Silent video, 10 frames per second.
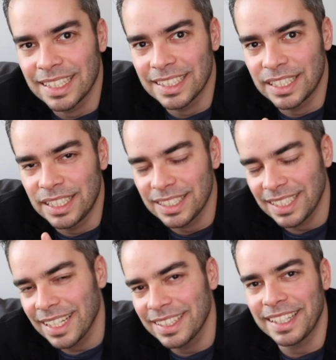The
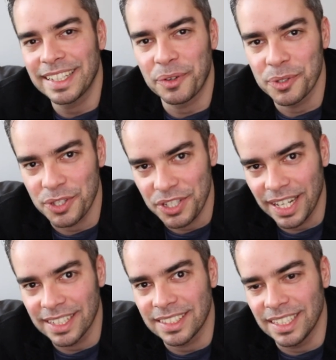second thing that I would
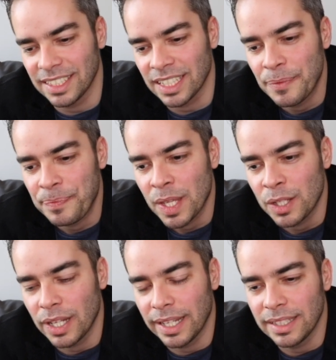suggest is,
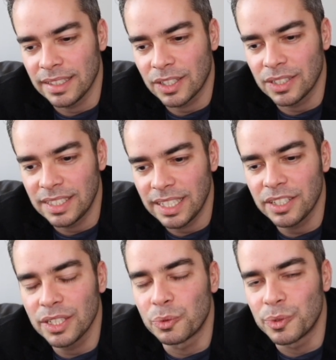and
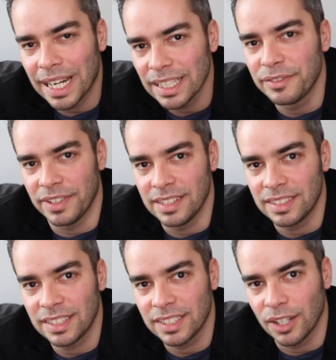consider the
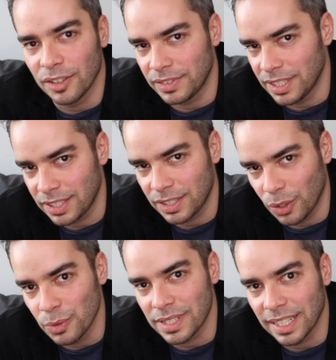relevance of this
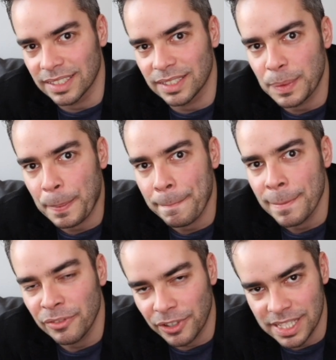context.
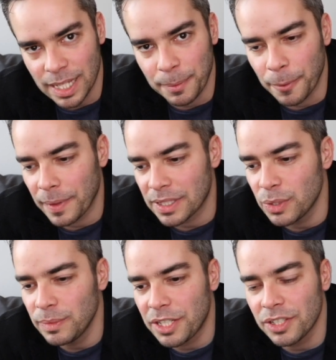For example,
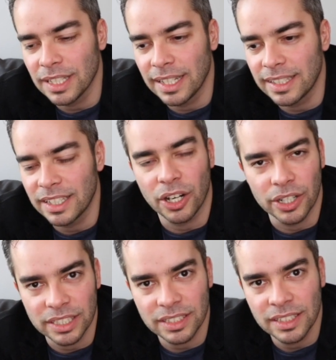assume that you like
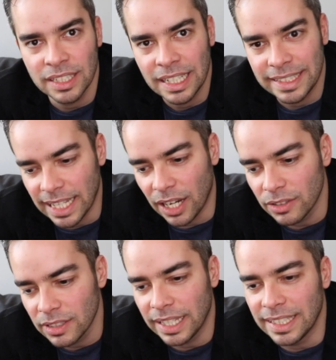cars.
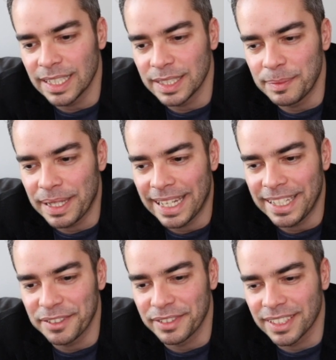Now, in uh, the
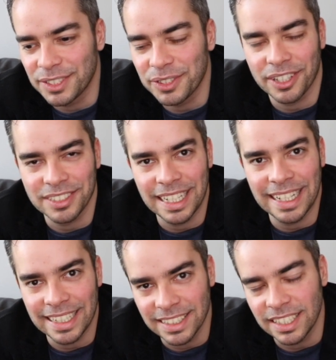beginning of uh, two thousand
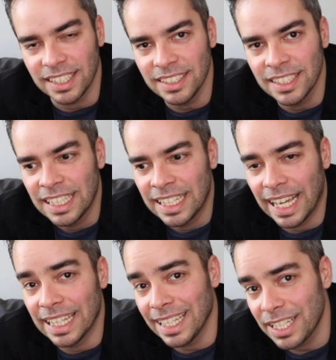nineteen,
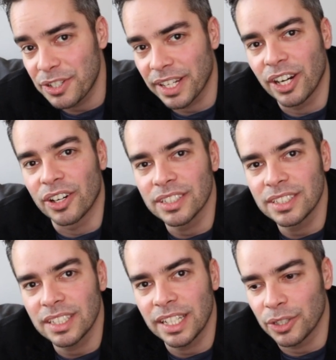electric
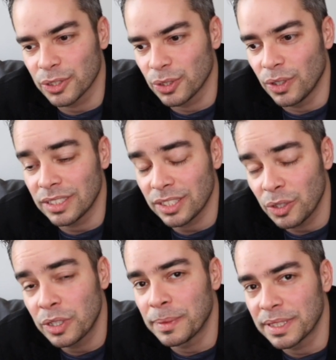cars and also
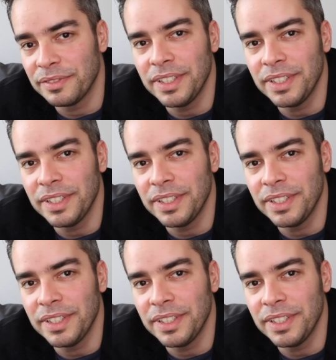autonomous